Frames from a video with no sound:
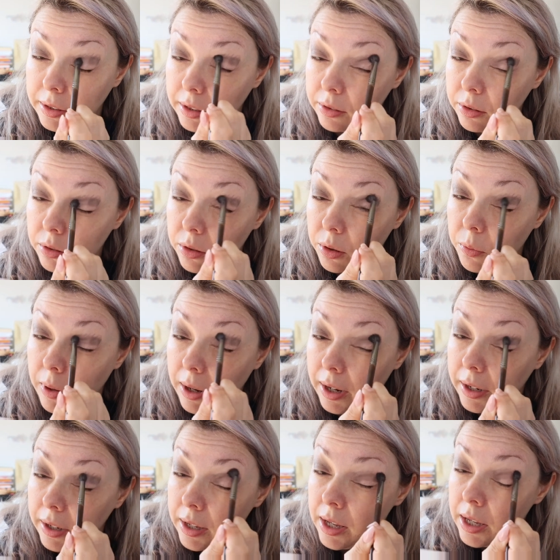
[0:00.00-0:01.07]
I don't know
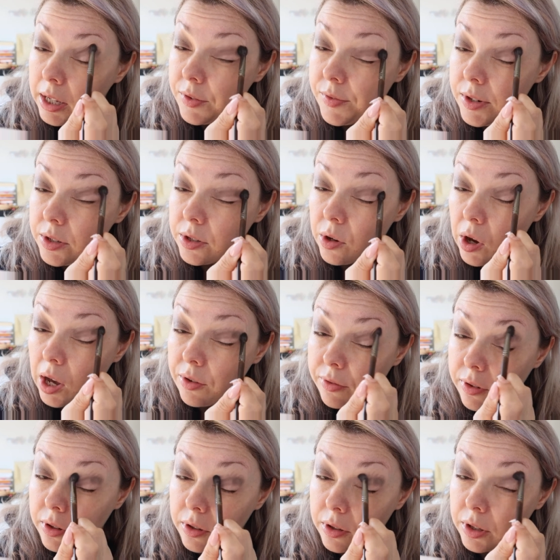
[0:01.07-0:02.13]
why, even though I've
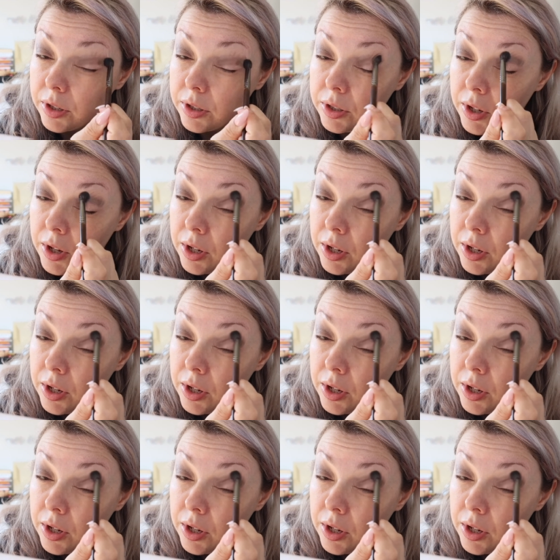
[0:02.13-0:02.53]
heard,